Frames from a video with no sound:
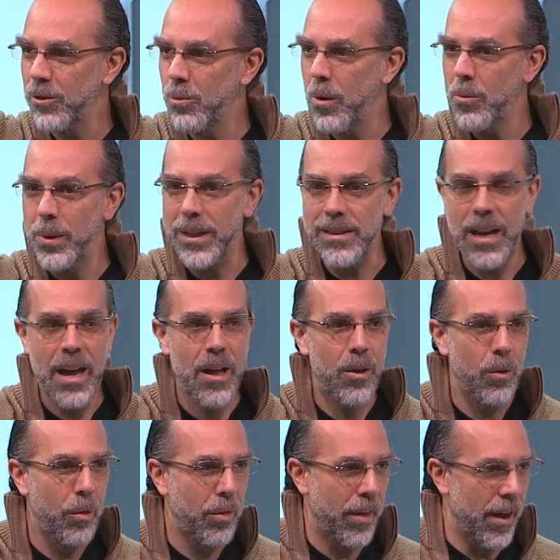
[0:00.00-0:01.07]
what we
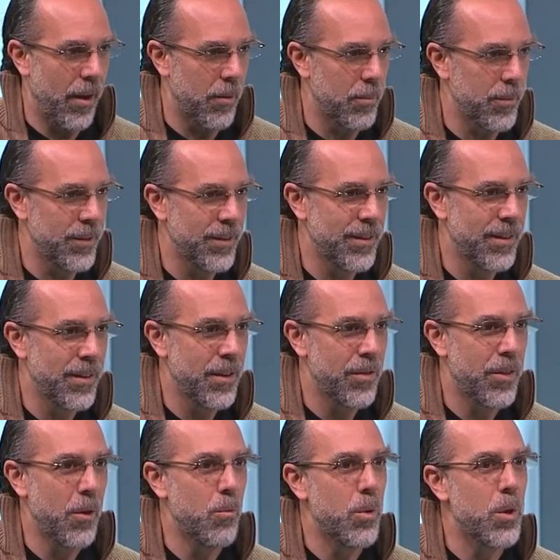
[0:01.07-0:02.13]
tell them
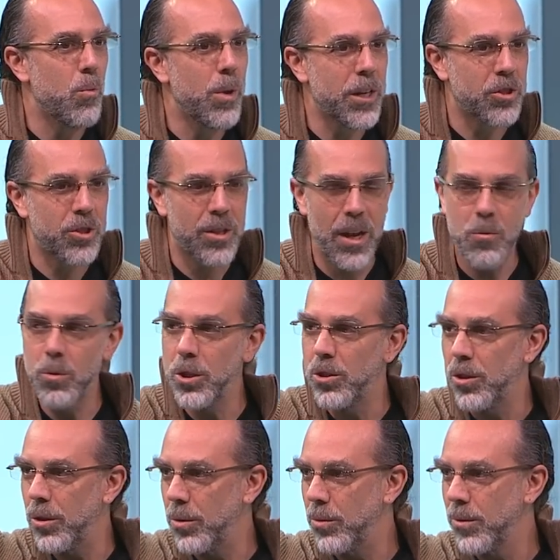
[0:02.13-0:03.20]
that we wish they would
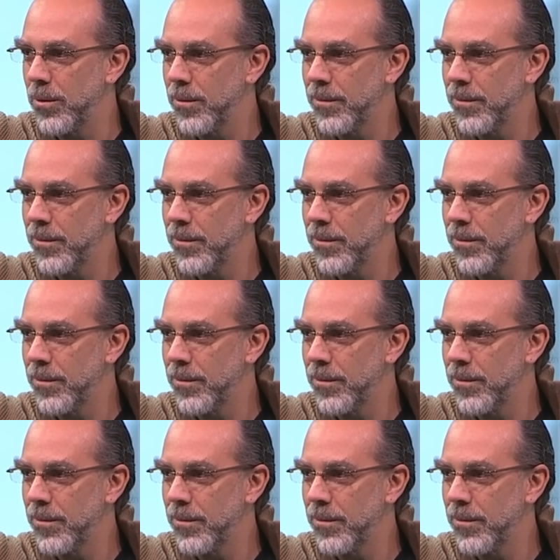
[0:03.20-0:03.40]
do.